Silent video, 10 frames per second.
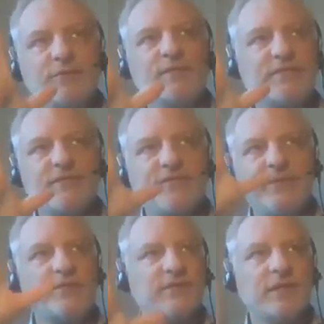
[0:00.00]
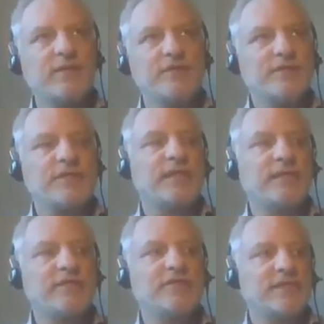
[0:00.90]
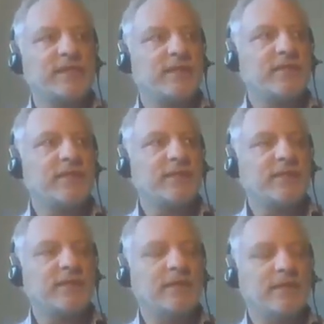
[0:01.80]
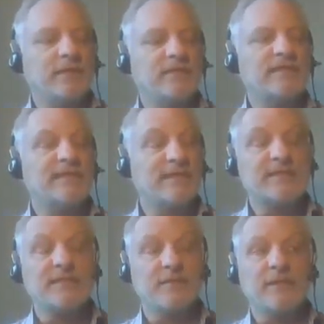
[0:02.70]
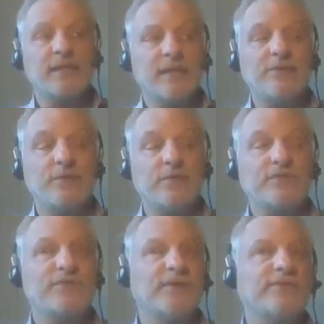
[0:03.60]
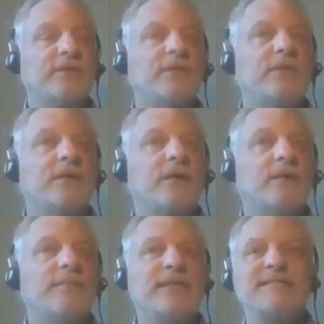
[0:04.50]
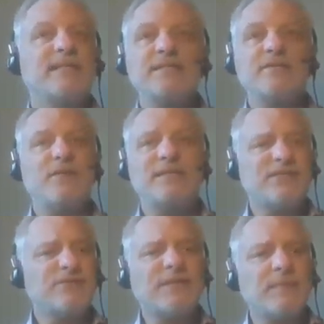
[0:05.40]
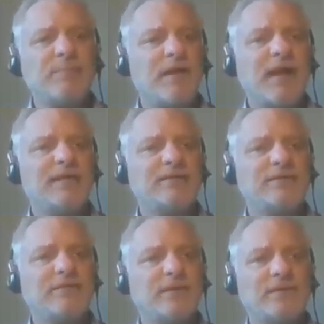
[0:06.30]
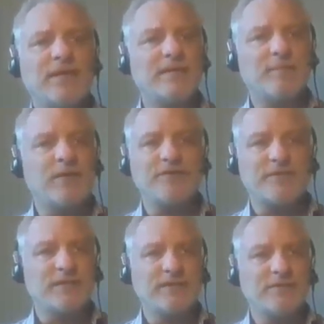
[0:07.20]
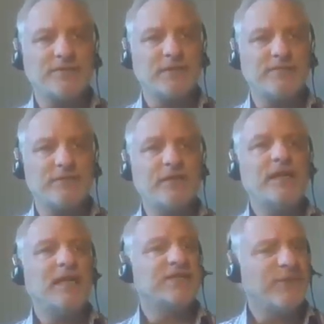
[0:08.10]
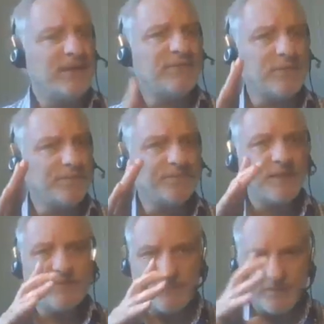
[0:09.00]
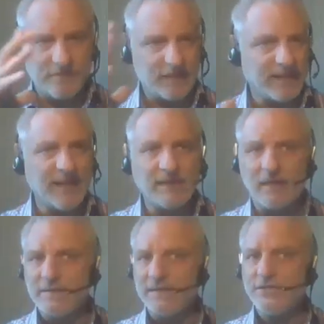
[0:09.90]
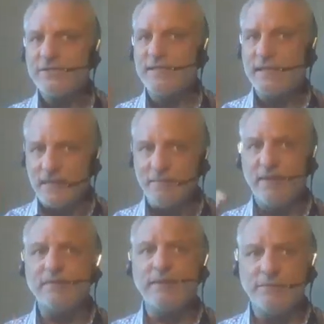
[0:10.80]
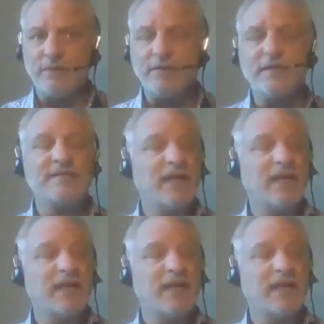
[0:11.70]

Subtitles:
too much of a focus on just the statistical and neural stuff. Because it doesn't really apply to a lot of the projects that you're doing for. It's great for again, content gisting, inbound and inward. It's